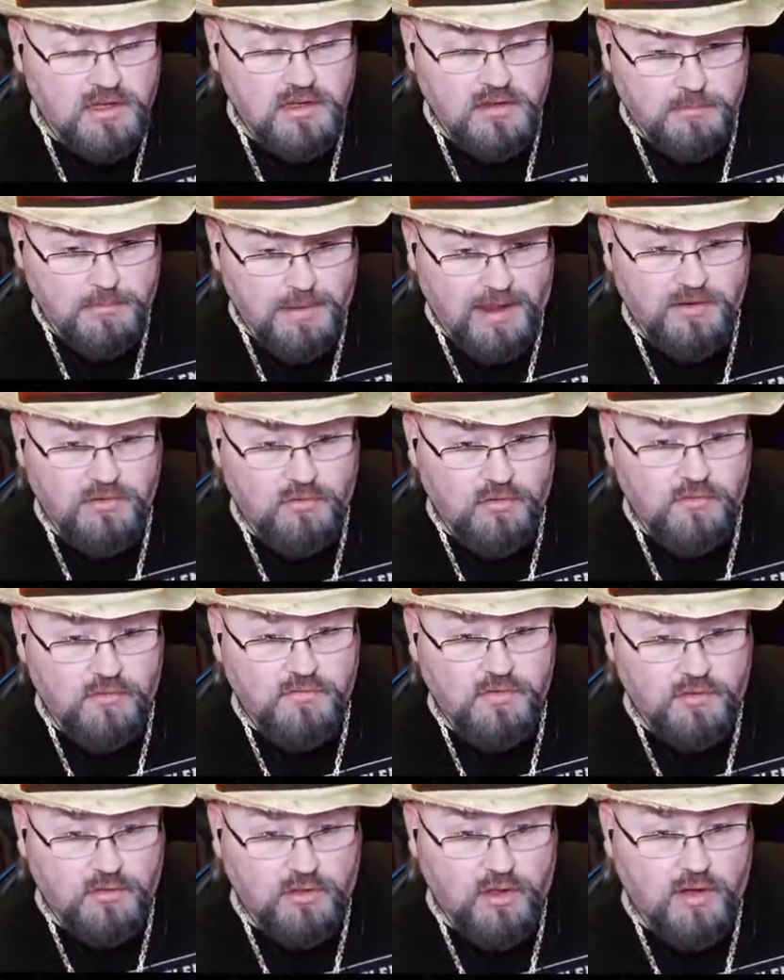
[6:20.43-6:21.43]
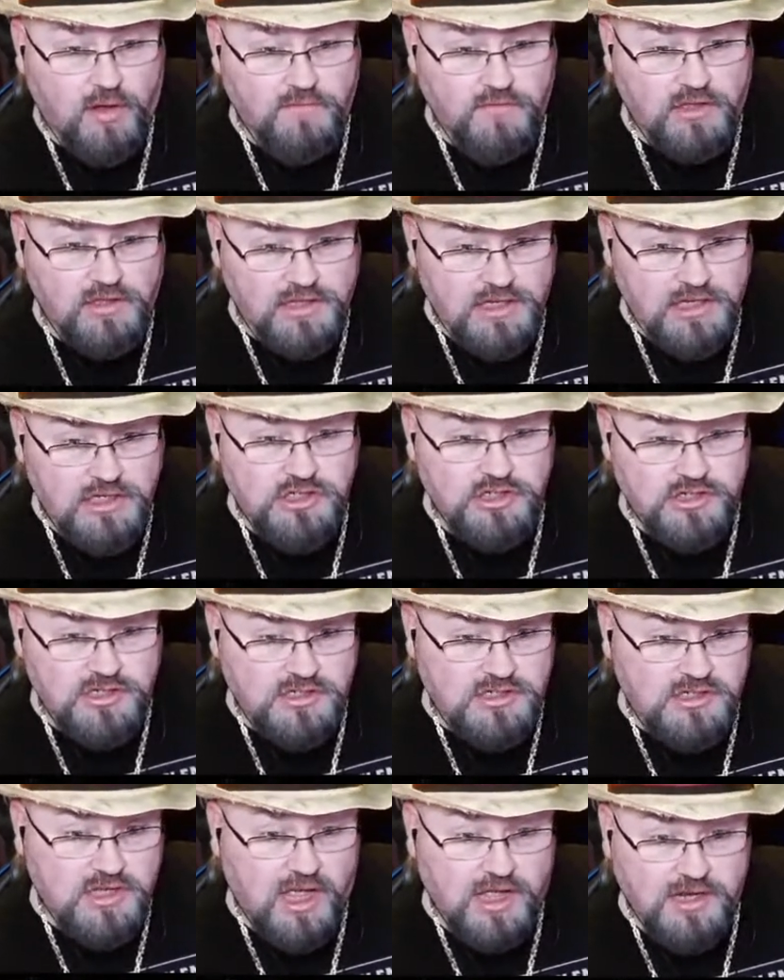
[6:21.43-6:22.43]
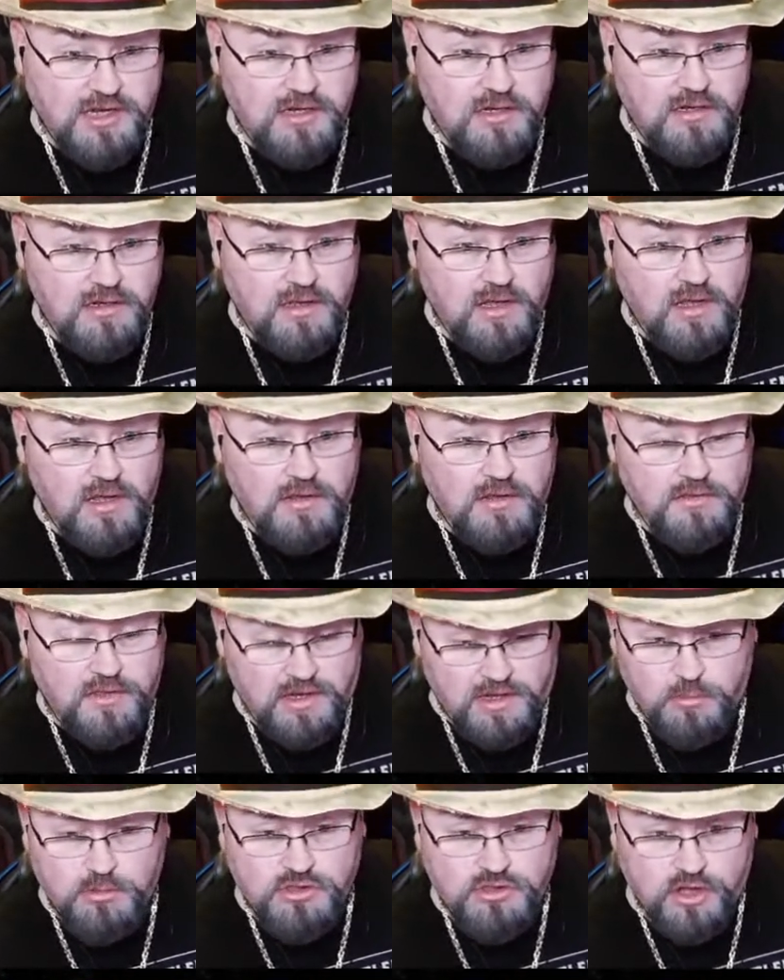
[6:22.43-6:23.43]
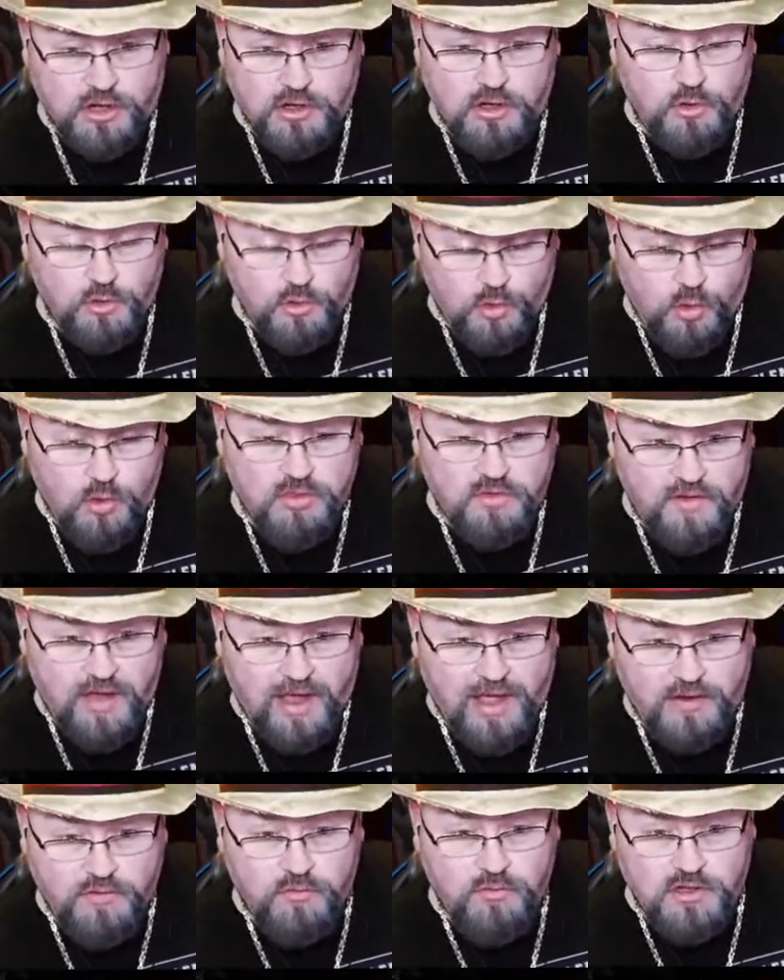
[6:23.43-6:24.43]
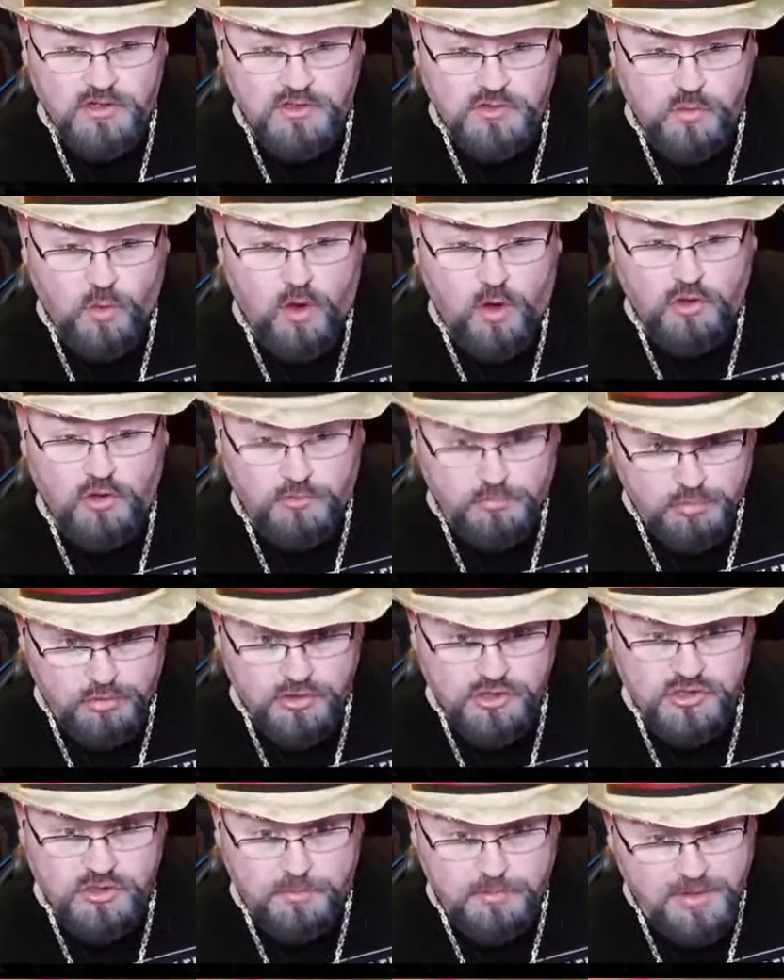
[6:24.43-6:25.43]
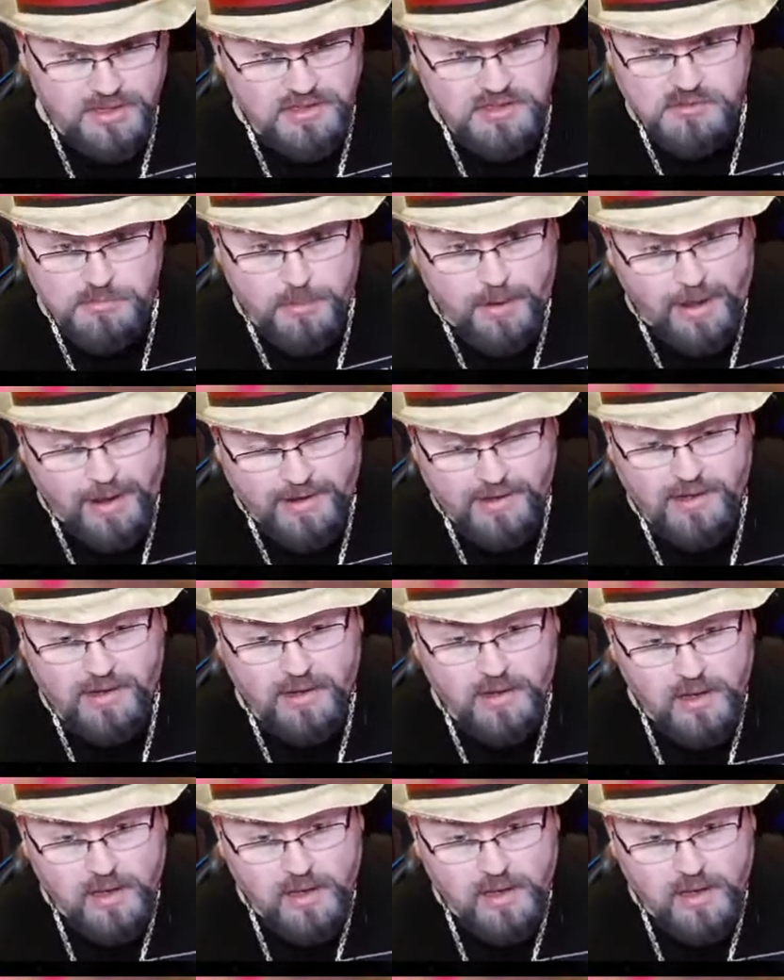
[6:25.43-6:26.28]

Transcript: commander of the legion decided that he was going to go north of Hadrian's wall and push the Picts back.